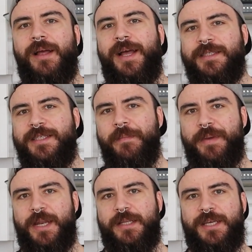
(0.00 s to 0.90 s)
has the
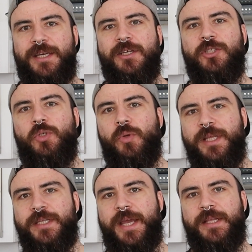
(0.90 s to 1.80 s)
ability to
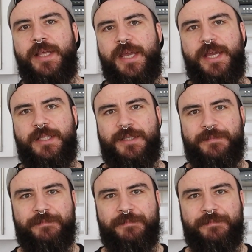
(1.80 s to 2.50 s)
retain the heat.